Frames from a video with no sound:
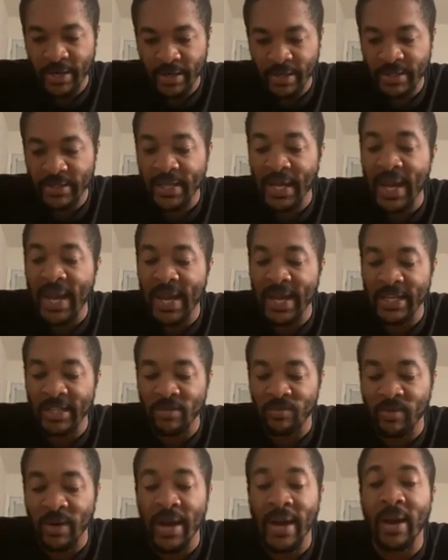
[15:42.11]
his eyes
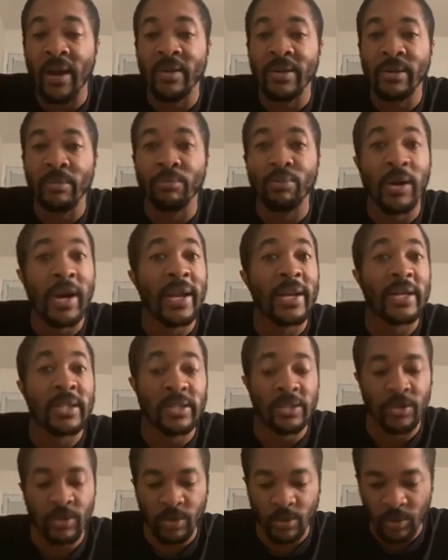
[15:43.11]
round and bright
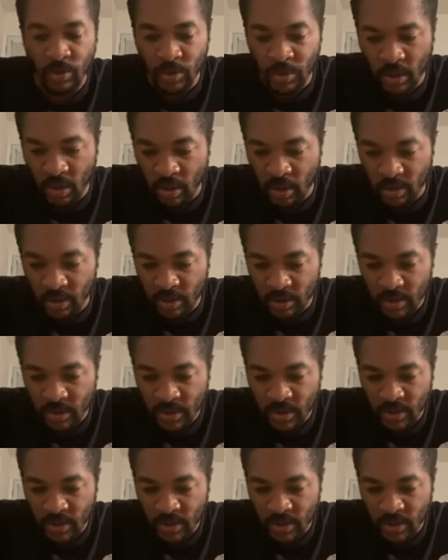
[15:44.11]
as two stars.